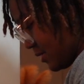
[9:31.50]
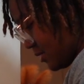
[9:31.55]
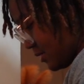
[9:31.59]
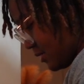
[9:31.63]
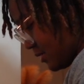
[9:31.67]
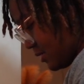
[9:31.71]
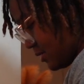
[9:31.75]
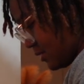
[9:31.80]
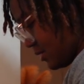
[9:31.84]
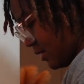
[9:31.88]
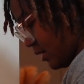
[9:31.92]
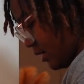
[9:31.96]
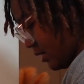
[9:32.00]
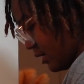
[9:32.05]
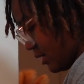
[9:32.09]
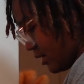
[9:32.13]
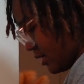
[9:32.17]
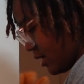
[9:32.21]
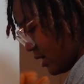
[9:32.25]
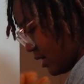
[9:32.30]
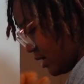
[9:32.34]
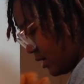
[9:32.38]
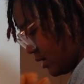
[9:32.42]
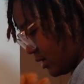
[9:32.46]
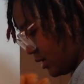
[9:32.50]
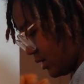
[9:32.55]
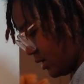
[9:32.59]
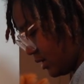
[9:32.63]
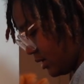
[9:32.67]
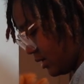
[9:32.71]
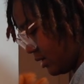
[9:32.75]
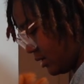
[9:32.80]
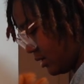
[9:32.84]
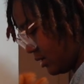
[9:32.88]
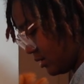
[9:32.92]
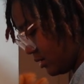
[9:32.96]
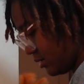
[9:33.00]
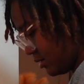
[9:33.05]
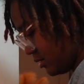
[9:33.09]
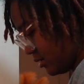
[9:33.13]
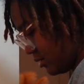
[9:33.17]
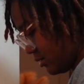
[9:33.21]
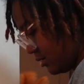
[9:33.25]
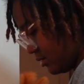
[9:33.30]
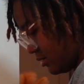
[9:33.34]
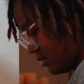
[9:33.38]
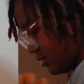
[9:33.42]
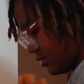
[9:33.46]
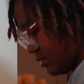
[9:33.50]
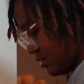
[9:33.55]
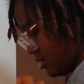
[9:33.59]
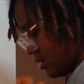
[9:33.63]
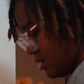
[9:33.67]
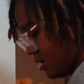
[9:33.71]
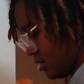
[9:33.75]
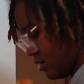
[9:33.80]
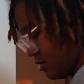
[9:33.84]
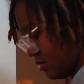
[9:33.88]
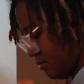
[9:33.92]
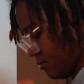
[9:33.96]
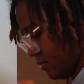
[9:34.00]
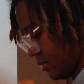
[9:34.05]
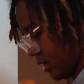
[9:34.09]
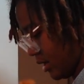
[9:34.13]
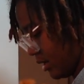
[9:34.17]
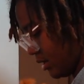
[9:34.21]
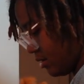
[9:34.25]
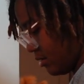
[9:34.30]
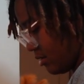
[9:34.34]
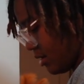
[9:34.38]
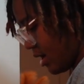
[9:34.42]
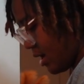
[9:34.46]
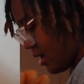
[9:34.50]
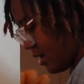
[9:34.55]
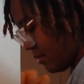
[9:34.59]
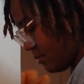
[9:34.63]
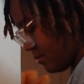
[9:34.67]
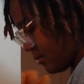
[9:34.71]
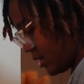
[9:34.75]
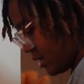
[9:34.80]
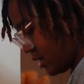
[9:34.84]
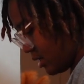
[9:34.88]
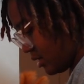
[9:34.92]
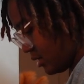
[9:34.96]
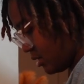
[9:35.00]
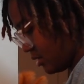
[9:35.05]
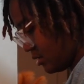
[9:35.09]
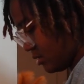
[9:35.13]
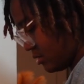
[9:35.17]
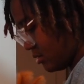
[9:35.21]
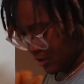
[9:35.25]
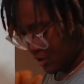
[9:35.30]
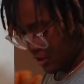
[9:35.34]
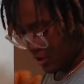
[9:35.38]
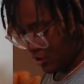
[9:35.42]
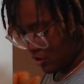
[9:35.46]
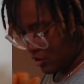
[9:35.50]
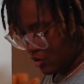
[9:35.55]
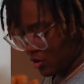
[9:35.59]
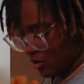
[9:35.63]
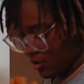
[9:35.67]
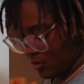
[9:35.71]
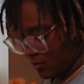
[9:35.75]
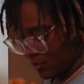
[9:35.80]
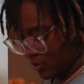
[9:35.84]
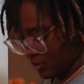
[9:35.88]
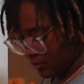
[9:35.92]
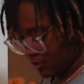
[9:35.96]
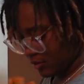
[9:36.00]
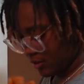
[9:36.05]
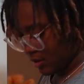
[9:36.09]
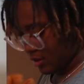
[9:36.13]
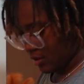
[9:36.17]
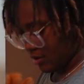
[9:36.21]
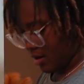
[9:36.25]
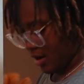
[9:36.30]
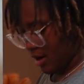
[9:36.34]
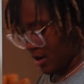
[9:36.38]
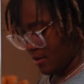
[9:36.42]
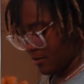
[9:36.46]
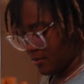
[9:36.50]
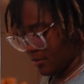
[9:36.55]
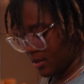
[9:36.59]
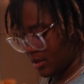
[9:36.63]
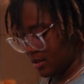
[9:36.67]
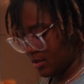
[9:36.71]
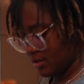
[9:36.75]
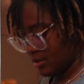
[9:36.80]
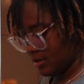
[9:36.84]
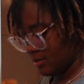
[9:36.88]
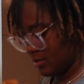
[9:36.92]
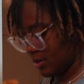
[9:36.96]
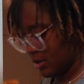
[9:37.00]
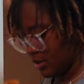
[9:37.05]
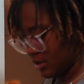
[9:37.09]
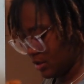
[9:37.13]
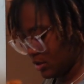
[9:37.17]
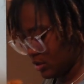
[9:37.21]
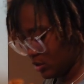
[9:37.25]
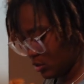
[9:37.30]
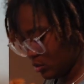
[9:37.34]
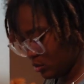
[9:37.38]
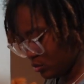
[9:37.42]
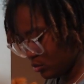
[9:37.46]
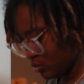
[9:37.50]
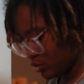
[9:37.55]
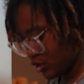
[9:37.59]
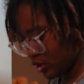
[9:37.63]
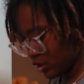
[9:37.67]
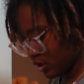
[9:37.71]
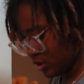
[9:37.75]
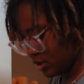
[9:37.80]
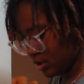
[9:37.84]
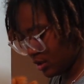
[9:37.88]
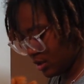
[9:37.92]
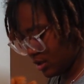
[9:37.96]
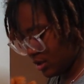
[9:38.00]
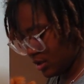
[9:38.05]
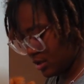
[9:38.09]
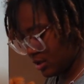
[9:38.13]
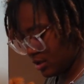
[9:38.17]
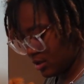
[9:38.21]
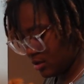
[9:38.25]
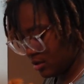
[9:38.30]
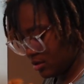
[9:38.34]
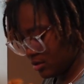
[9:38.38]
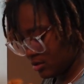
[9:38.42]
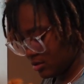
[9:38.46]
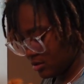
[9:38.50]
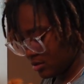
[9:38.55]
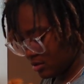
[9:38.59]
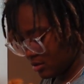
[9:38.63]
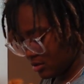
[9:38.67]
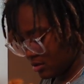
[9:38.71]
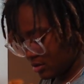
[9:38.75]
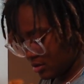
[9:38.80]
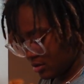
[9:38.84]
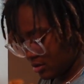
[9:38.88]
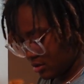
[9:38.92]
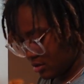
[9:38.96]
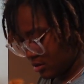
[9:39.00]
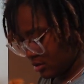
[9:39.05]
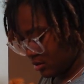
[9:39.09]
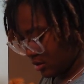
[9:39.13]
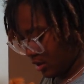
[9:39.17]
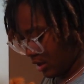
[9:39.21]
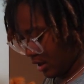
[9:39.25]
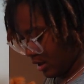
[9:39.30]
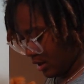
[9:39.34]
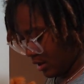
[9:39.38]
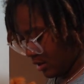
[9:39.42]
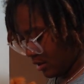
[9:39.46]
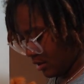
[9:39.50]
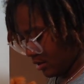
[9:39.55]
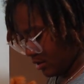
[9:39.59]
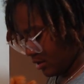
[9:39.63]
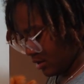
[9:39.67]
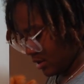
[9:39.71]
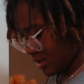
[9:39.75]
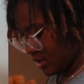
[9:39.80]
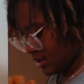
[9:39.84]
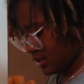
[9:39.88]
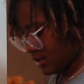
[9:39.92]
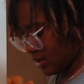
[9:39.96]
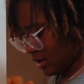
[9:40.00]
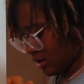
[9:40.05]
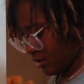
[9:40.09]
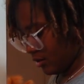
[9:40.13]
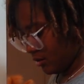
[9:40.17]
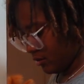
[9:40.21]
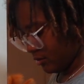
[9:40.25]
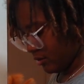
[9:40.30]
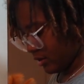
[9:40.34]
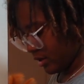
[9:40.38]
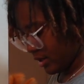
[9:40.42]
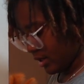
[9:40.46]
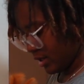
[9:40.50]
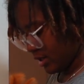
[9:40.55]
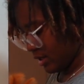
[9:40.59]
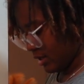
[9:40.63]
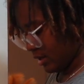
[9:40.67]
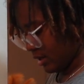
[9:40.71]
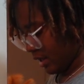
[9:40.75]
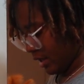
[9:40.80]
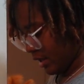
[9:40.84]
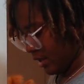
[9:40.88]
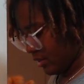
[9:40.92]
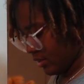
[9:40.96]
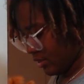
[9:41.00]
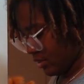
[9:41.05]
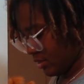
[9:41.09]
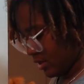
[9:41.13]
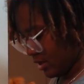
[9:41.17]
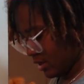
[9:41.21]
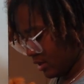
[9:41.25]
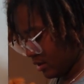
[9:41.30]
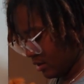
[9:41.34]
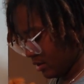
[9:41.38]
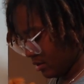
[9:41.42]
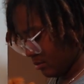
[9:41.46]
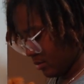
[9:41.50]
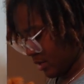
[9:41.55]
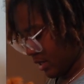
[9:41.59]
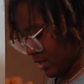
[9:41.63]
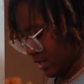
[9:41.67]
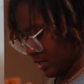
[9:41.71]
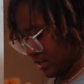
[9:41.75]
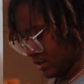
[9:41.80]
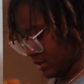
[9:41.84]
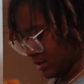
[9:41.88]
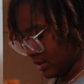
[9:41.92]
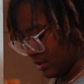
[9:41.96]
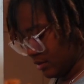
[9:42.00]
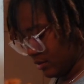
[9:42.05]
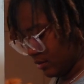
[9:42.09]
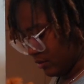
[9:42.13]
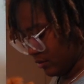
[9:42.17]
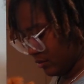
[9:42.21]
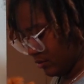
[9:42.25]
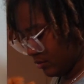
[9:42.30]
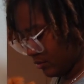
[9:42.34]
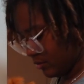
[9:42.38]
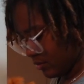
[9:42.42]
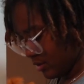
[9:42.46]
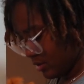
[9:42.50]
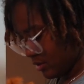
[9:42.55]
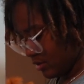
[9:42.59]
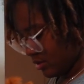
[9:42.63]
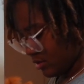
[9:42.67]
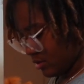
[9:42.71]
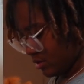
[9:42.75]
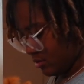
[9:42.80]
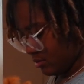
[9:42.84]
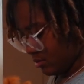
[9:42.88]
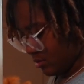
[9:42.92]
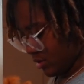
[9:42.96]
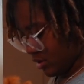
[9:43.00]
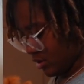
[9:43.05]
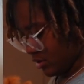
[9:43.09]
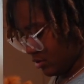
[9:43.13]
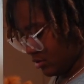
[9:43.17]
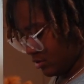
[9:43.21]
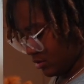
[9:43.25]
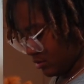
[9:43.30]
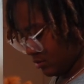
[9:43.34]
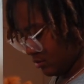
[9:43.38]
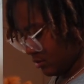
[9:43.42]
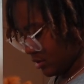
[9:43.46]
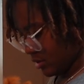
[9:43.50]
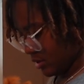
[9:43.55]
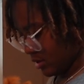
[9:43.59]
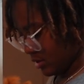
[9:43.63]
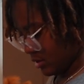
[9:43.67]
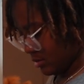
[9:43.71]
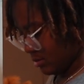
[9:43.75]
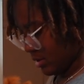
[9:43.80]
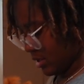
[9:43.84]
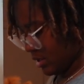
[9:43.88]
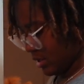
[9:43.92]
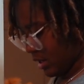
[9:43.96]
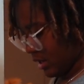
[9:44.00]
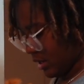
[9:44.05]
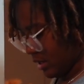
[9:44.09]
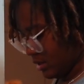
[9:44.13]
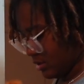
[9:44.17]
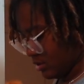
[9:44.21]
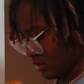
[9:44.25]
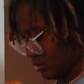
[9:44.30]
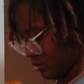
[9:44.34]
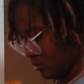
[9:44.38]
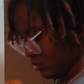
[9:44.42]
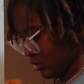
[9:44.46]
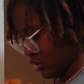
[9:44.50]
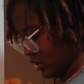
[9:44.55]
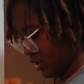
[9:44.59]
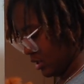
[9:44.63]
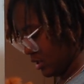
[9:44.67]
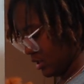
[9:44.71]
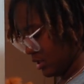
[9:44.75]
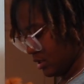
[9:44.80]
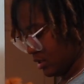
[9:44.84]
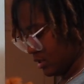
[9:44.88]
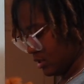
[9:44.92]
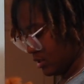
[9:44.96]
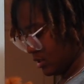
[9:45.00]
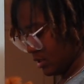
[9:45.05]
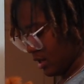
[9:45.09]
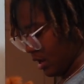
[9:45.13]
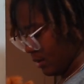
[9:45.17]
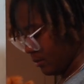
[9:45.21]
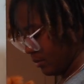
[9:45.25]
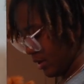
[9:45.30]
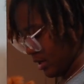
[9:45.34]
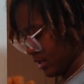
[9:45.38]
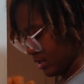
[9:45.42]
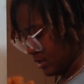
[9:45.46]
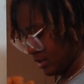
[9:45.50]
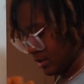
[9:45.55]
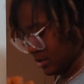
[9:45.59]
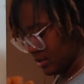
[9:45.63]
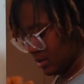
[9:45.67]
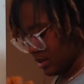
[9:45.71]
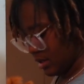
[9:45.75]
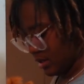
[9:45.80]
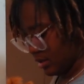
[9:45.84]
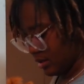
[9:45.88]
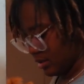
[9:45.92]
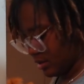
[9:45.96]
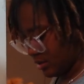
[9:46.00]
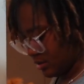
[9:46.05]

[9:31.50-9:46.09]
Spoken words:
start cutting my crab meat. Because you don't want the crab meat to be too chunky. Like, it's already like thick by itself. But you don't want it to be like too chunky. It's not pasta salad.